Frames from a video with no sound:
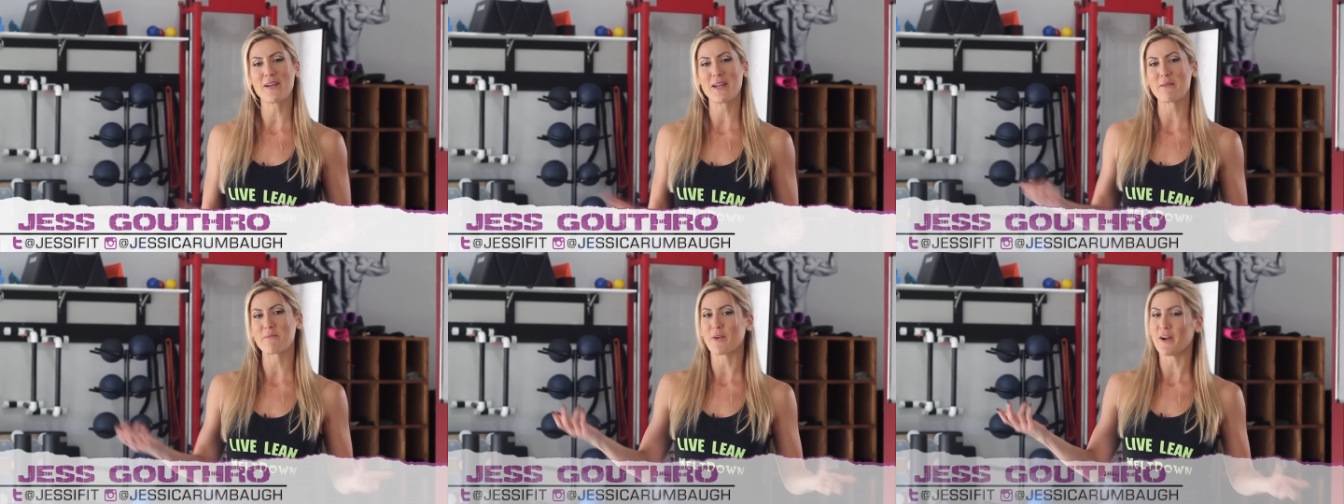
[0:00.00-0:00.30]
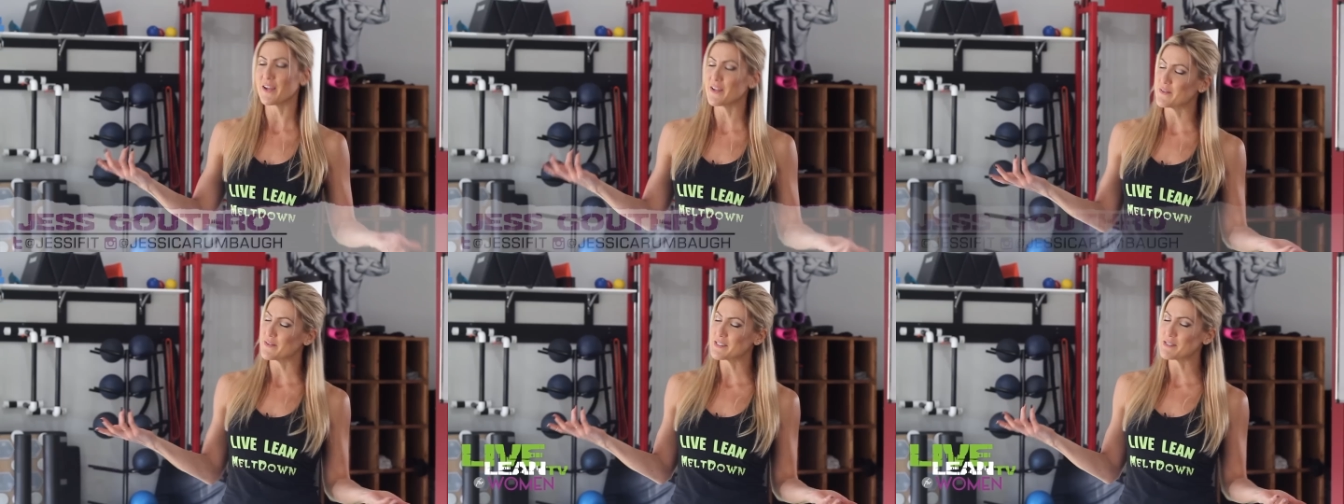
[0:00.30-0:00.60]
and I
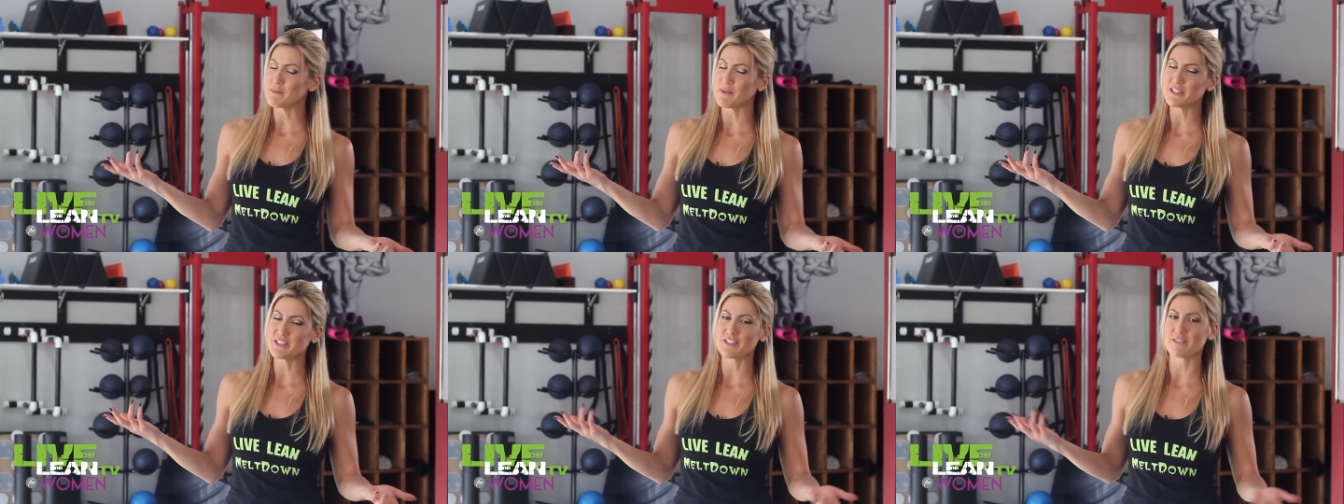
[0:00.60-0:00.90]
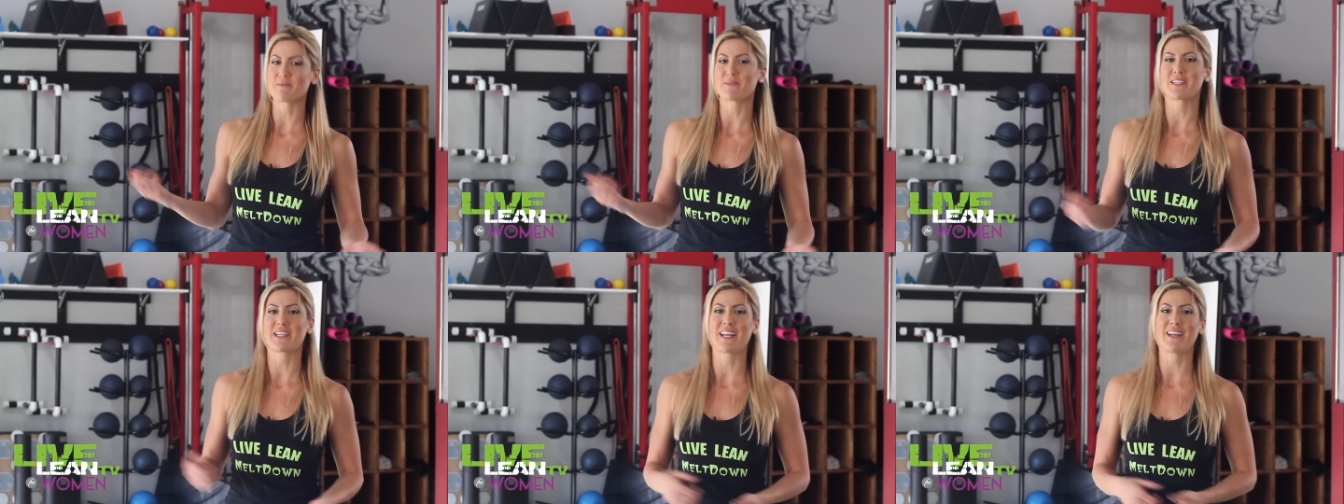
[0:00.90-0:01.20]
brought you into my
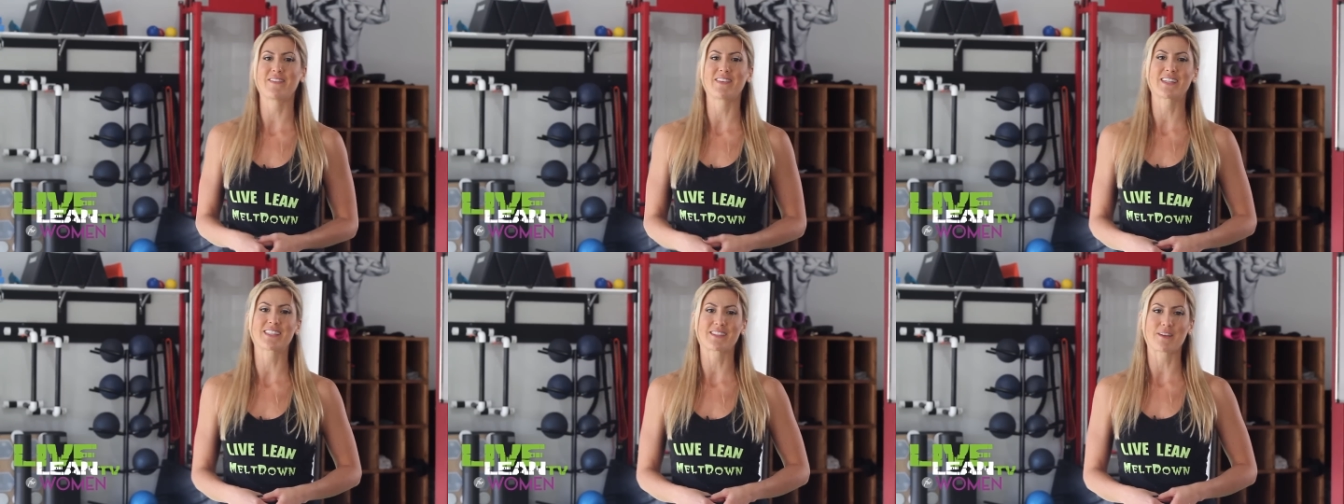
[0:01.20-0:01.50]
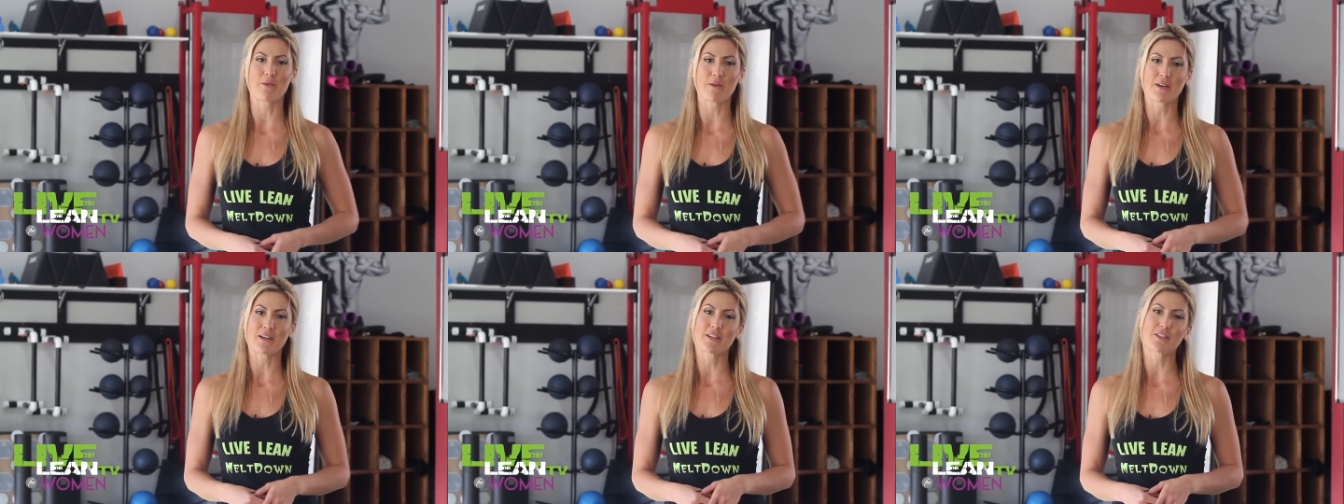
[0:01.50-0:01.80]
gym today because
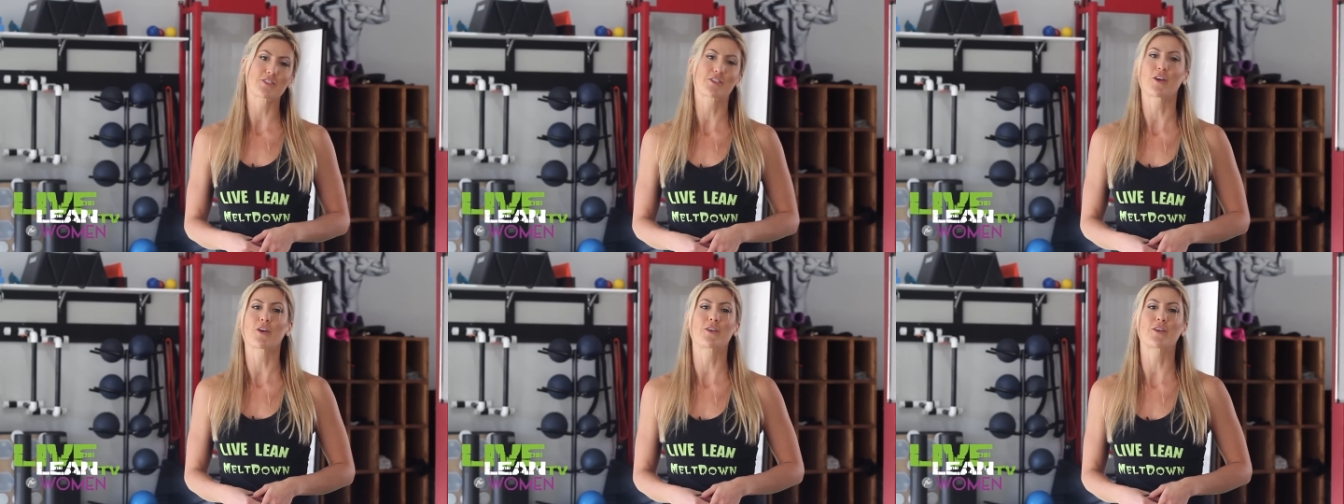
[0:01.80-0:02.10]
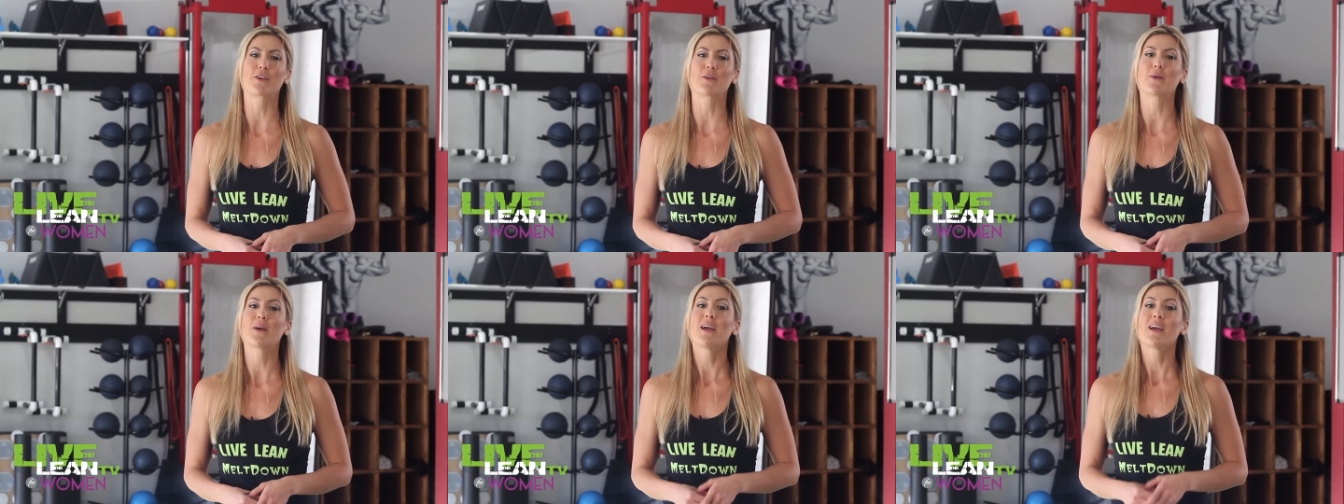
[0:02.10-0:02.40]
I wanted to show
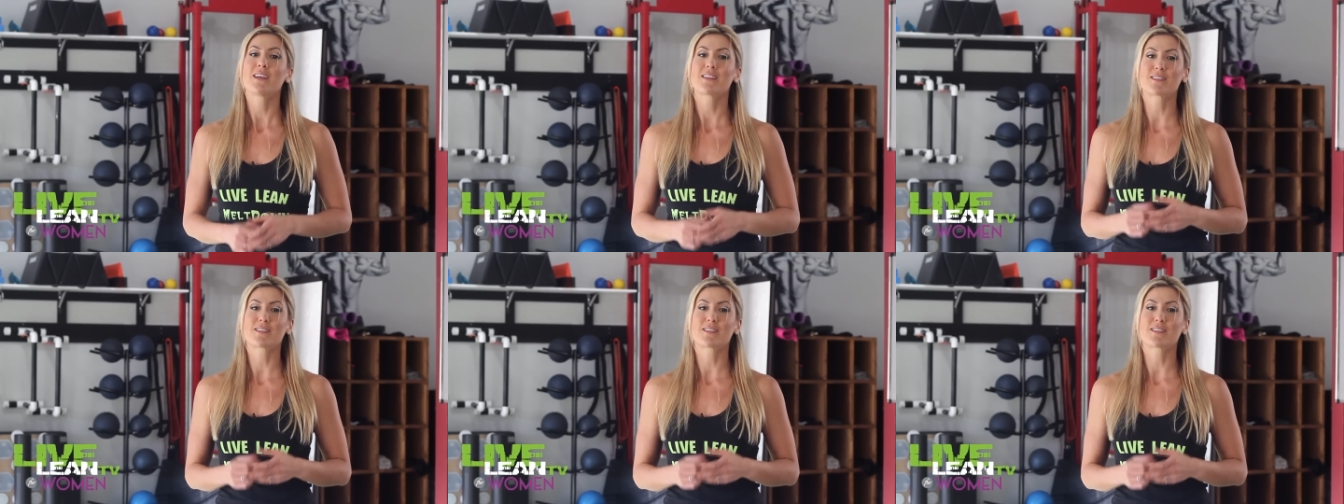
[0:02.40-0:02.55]
you